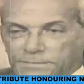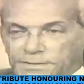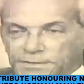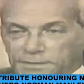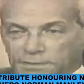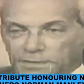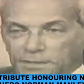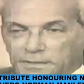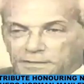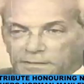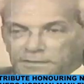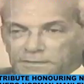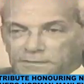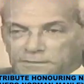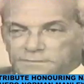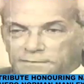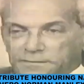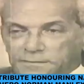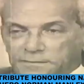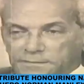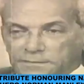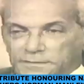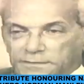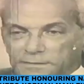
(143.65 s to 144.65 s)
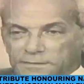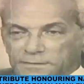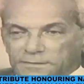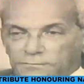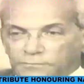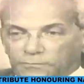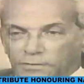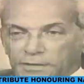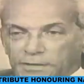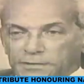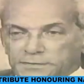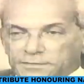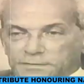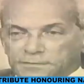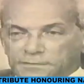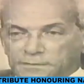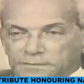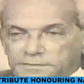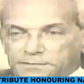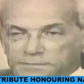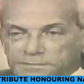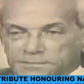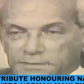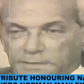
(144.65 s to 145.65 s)
the year into what
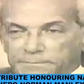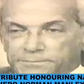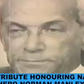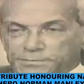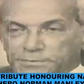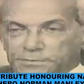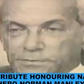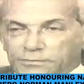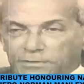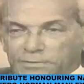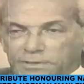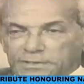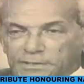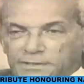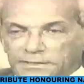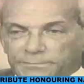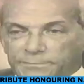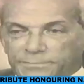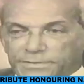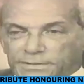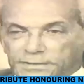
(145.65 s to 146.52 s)
it subsequently